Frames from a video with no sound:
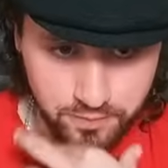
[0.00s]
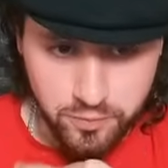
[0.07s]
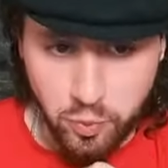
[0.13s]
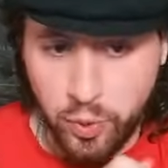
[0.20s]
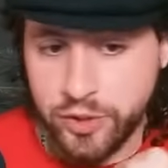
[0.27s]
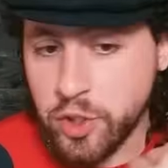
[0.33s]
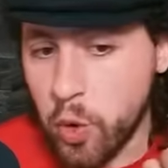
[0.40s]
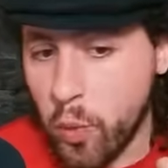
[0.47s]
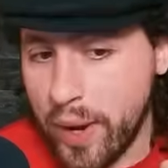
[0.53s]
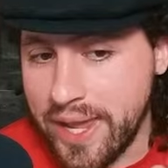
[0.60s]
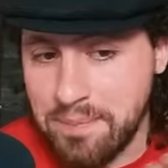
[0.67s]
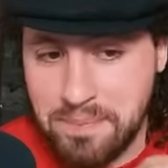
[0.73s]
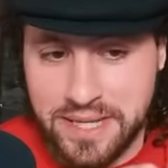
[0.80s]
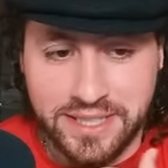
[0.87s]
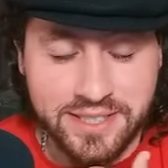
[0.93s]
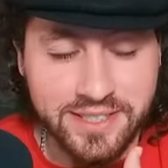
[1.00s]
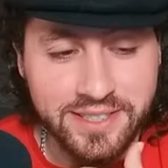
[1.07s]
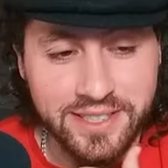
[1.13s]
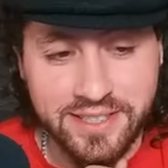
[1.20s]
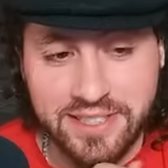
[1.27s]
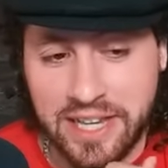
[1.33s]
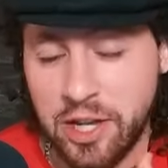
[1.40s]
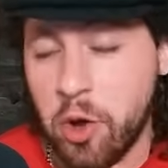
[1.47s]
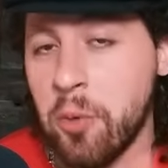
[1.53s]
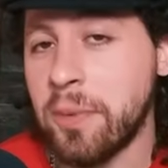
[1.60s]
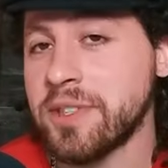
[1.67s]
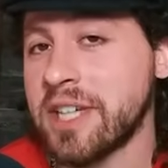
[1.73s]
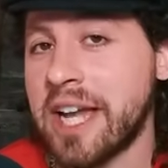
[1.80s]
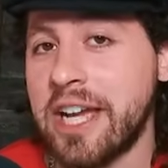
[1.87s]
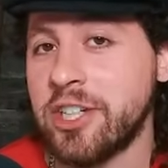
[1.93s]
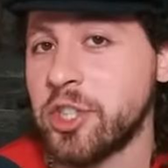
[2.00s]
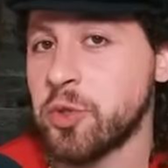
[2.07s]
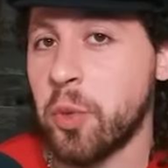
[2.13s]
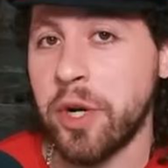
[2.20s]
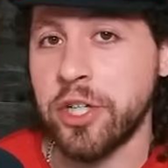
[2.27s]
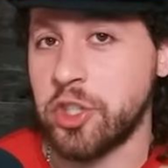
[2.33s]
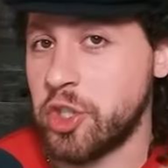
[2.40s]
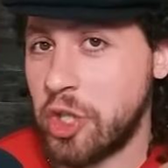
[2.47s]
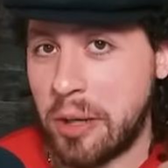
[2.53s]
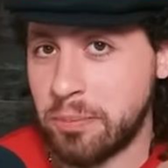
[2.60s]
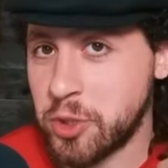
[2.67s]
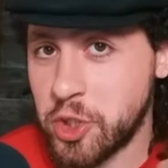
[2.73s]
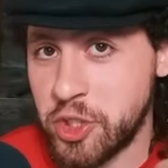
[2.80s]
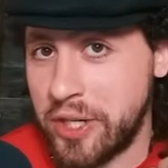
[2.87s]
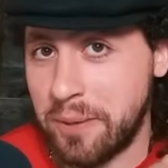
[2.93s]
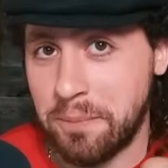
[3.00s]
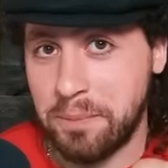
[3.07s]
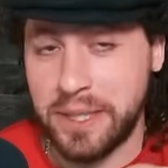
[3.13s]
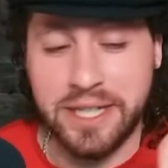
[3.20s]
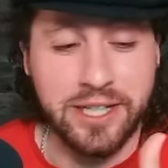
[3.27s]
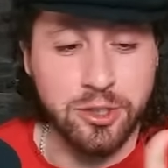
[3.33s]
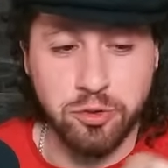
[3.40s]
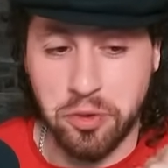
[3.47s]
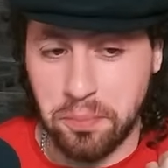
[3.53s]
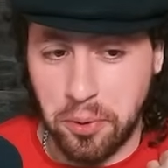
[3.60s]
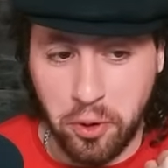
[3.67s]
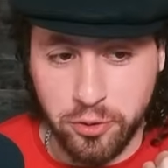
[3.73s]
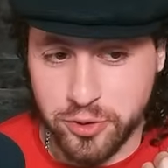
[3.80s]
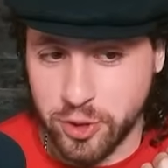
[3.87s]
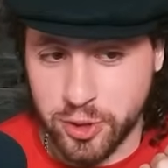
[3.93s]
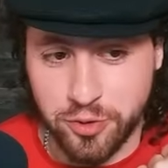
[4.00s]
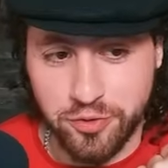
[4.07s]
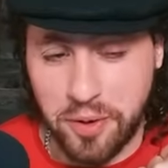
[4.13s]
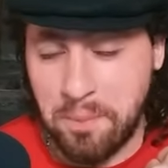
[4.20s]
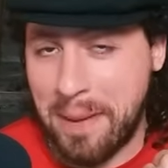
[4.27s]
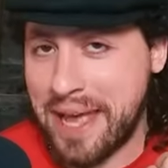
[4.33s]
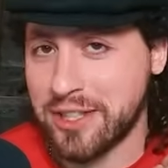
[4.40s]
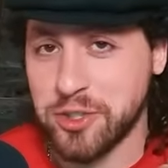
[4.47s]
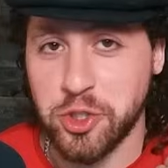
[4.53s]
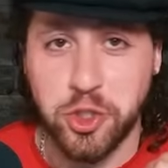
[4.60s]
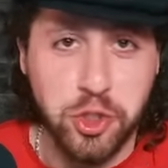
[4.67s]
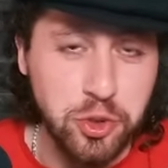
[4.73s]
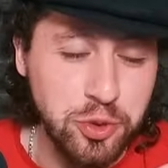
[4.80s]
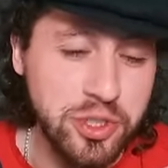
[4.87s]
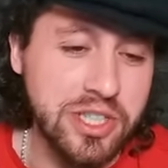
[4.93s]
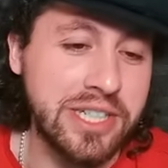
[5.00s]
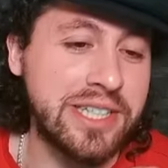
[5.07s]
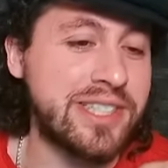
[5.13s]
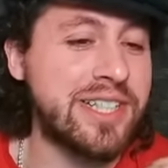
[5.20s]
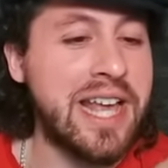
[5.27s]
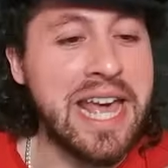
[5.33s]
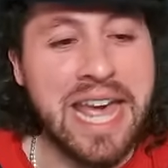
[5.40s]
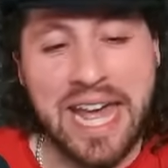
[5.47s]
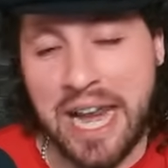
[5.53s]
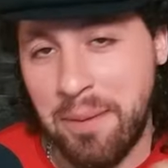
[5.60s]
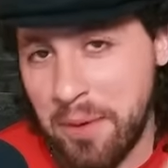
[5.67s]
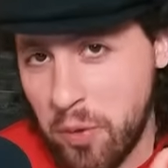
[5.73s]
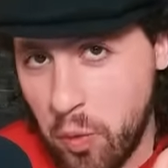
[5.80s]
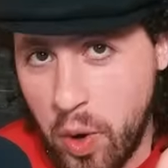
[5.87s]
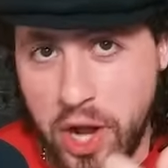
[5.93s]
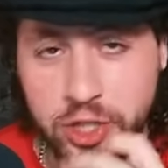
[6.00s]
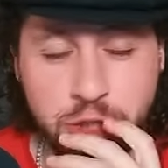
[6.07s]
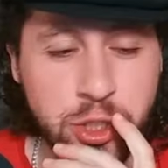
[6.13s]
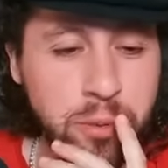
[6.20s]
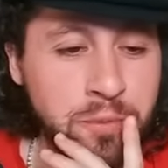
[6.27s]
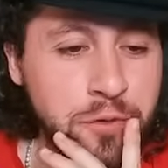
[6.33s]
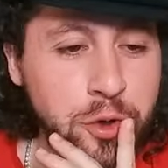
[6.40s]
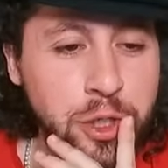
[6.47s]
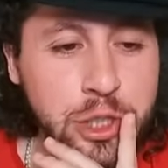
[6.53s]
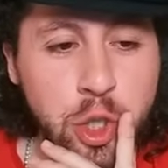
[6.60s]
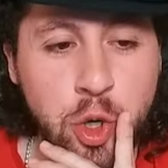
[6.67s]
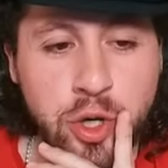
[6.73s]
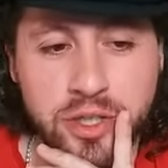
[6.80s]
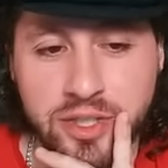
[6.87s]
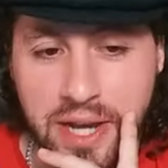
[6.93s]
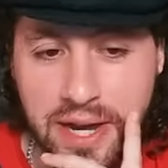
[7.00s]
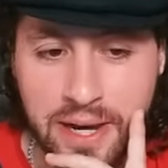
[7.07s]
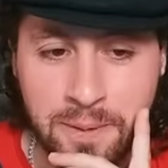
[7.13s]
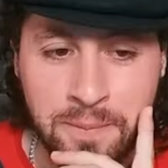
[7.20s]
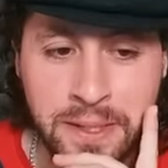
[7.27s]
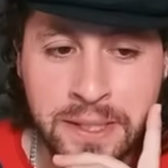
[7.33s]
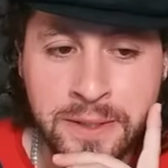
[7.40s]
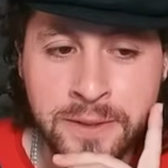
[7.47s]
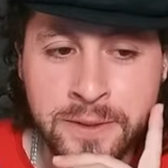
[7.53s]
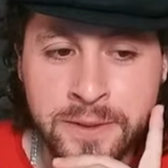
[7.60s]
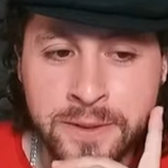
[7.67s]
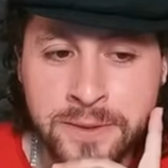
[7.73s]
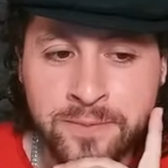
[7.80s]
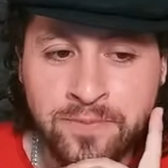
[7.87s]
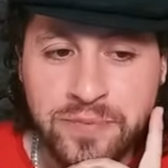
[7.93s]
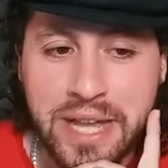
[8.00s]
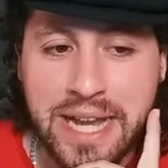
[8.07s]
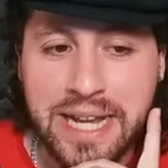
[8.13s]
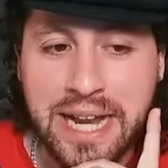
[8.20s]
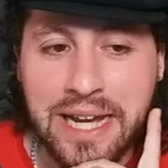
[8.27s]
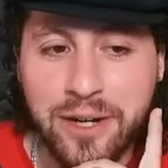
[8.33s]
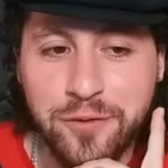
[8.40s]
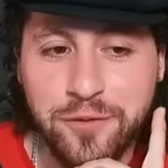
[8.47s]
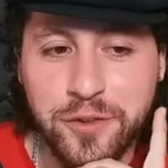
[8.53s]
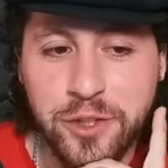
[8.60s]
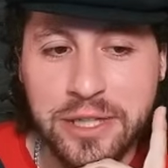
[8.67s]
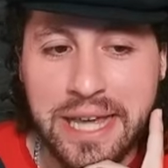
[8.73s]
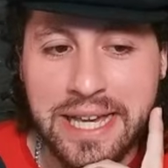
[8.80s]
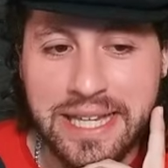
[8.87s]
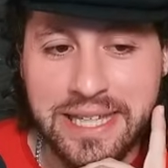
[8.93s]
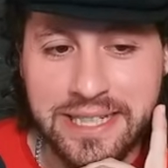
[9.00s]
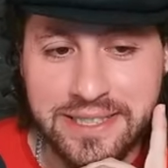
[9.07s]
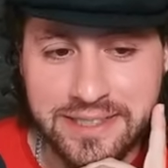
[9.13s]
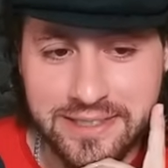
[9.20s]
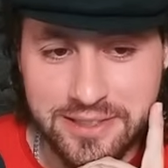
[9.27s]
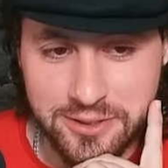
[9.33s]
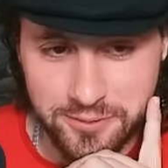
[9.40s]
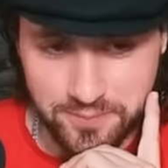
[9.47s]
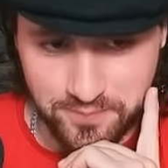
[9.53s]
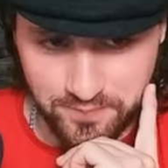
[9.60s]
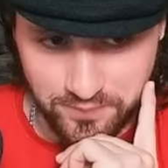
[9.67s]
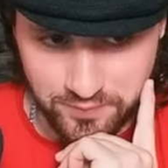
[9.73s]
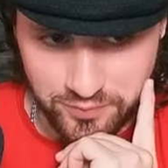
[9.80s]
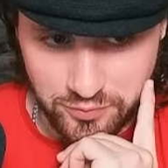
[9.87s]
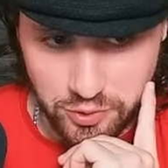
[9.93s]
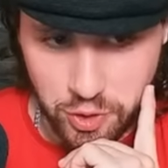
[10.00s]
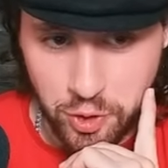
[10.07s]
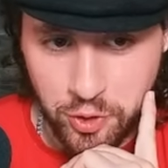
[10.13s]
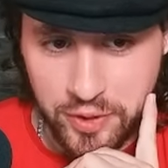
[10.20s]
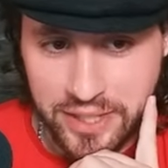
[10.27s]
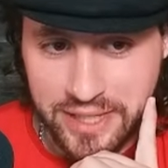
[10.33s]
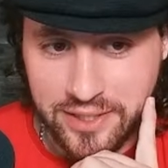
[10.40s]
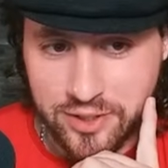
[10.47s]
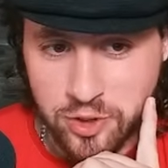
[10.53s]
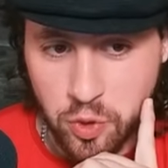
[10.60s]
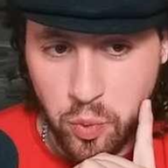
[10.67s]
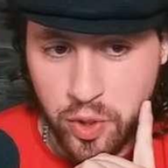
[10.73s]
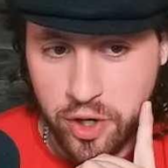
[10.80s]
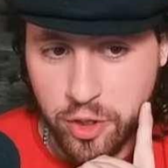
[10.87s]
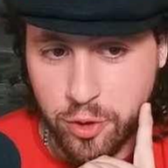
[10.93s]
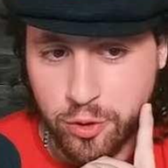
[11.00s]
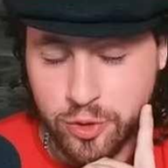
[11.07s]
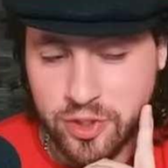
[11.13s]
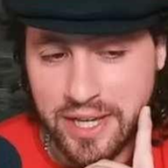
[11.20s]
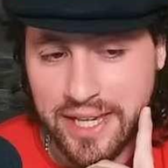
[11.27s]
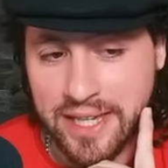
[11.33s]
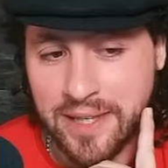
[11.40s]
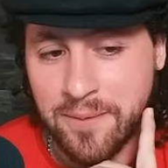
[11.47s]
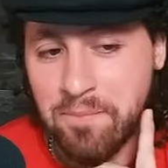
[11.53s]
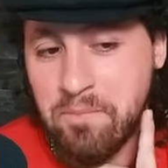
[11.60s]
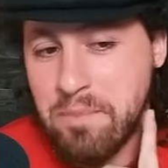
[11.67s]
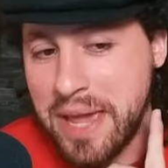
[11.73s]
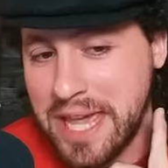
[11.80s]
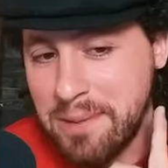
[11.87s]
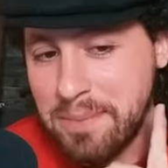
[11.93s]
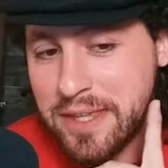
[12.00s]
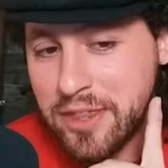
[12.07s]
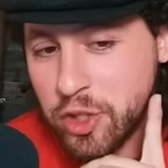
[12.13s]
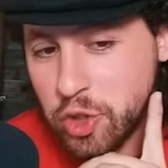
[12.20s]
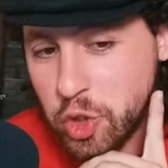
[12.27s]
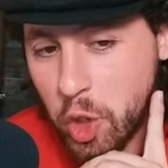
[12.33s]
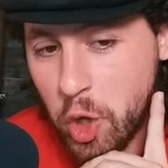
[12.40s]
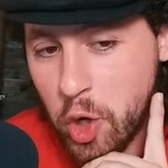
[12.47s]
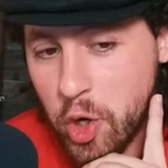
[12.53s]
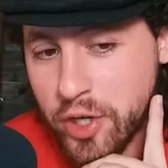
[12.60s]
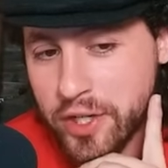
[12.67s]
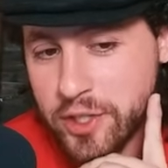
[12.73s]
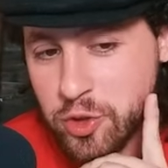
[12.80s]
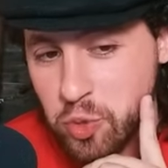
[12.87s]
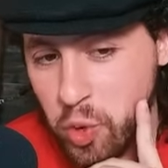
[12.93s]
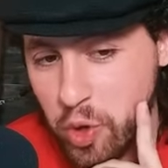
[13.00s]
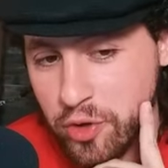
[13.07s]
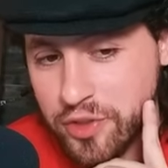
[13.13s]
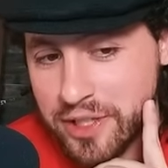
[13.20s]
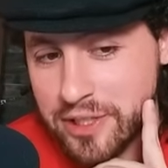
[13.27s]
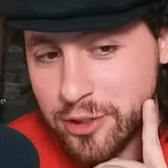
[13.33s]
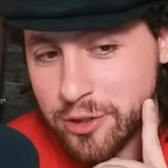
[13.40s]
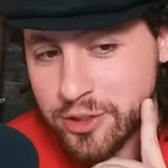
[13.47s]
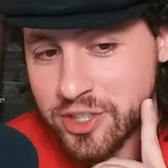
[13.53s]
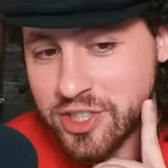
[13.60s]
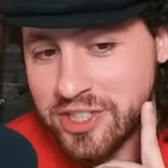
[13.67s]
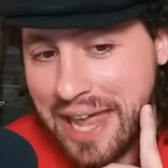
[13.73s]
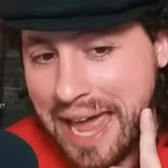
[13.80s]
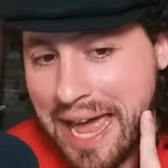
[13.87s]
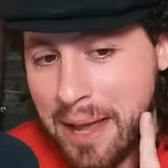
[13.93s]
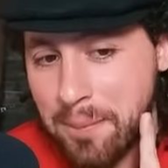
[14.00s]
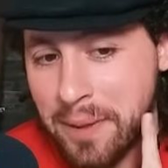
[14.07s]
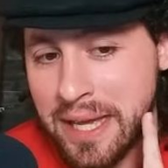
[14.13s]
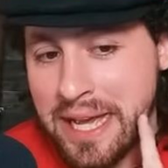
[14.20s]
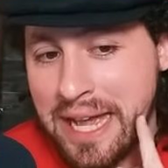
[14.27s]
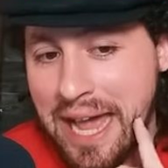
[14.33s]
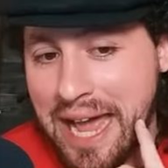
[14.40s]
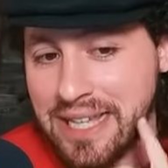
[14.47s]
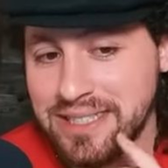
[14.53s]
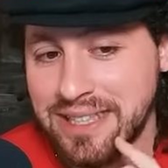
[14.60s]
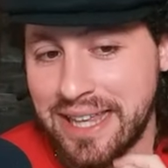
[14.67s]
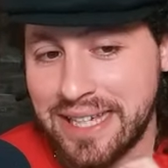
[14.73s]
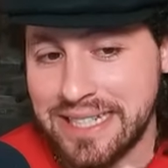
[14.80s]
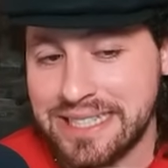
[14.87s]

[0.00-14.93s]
With the weight miss, it's like almost like I just want to jump ship because Raposo's from Massachusetts and I've been watching him for a long time. I kind of feel like it's turning into one of those like maybe the dog is worth a little stab as like a